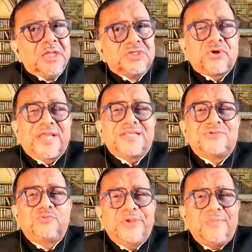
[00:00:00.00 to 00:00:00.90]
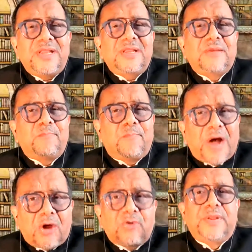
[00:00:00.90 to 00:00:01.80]
So as women
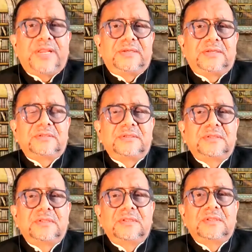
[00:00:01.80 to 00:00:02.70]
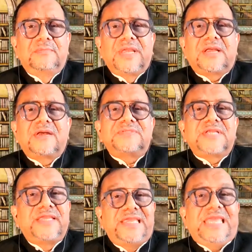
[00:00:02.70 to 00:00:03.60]
empowerment becomes
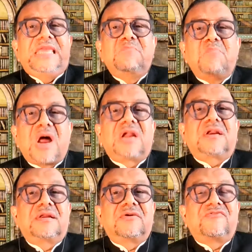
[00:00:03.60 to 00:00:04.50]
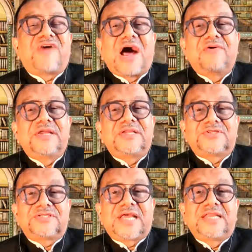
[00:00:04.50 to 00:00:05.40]
a key marker of how a
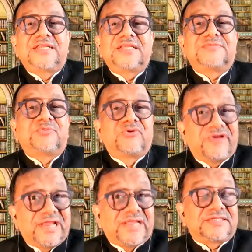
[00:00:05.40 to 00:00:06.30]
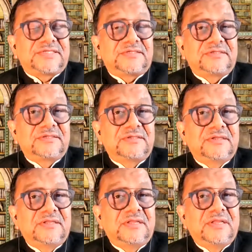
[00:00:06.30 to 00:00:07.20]
society has progressed,
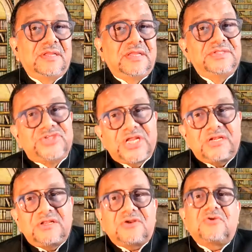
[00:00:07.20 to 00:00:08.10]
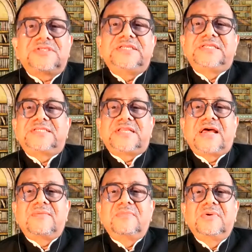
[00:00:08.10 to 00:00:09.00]
gender roles in
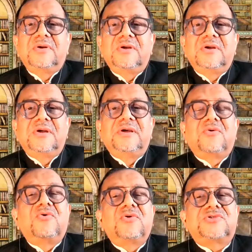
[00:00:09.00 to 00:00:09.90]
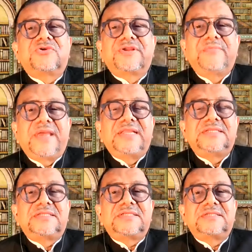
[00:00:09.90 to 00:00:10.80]
Islam also
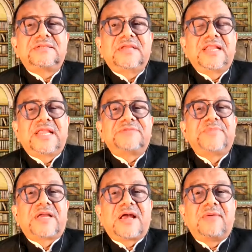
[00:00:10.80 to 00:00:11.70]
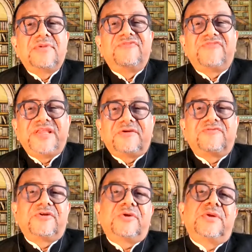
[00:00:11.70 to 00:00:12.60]
remains and has become a
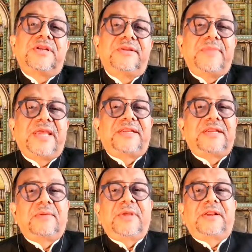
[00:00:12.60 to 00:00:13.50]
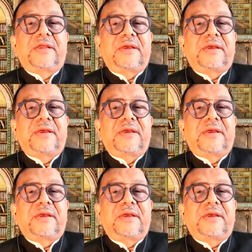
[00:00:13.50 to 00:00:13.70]
frequent debate in America.